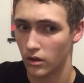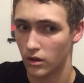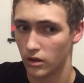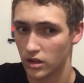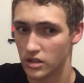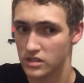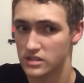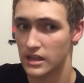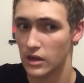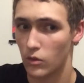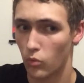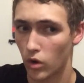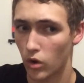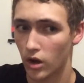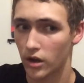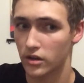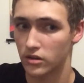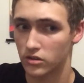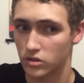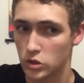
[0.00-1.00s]
because they
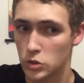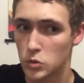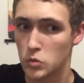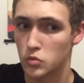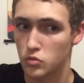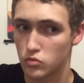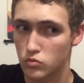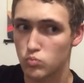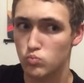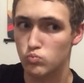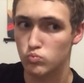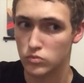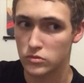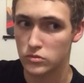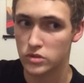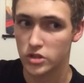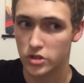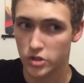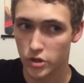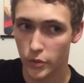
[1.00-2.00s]
wanted to
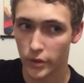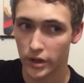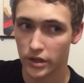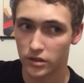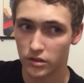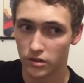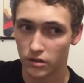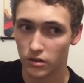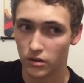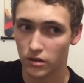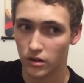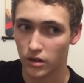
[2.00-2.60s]
do it.